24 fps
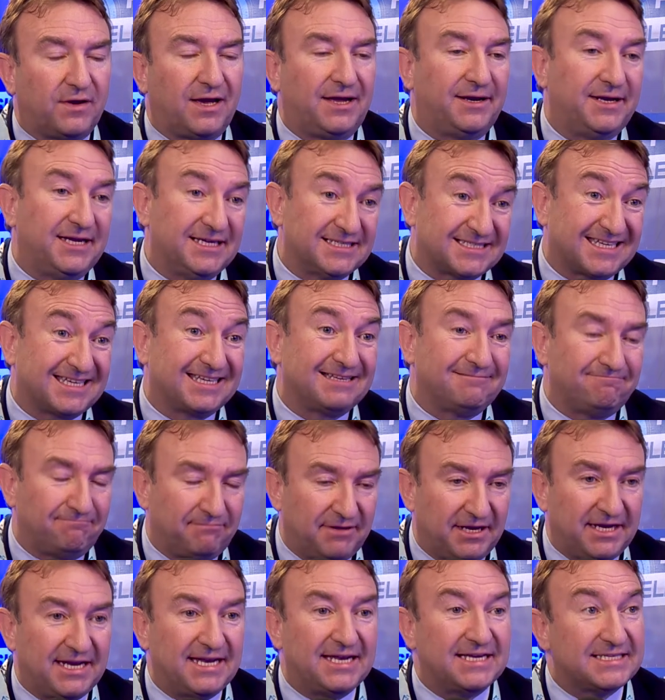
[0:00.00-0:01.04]
and it's
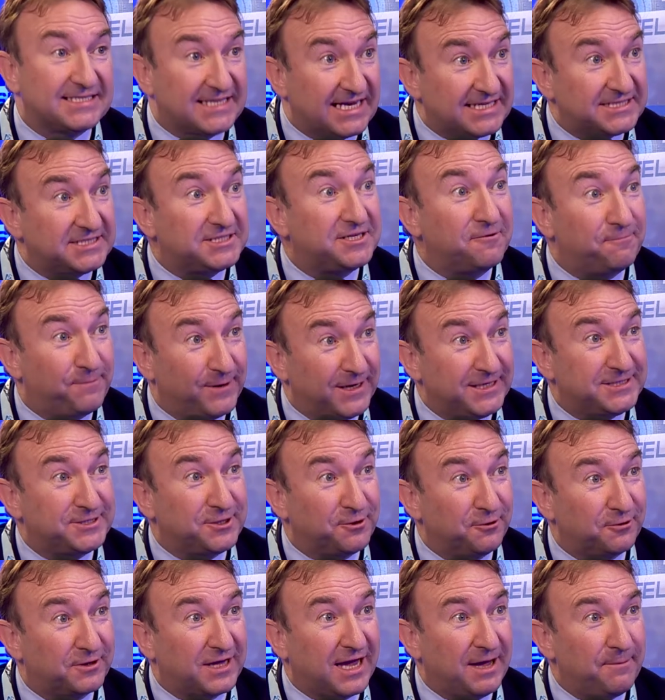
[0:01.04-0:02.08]
the necessity of
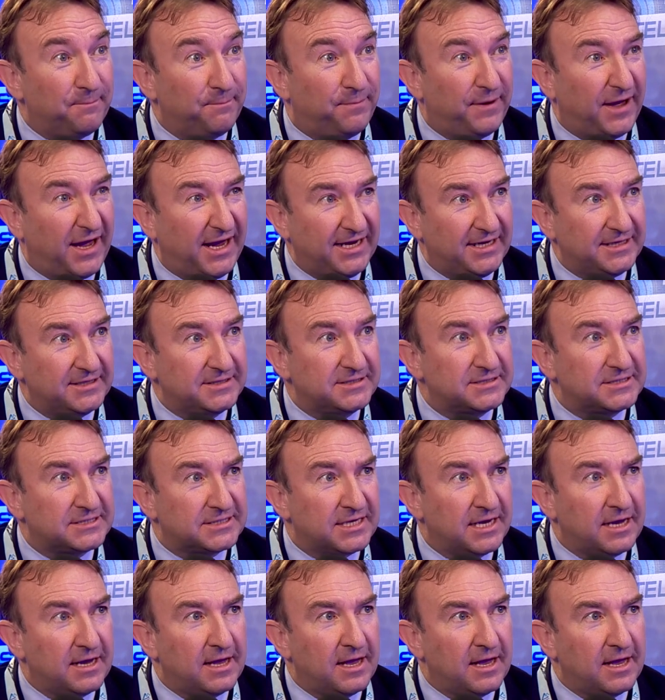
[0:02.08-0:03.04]
political campaigns,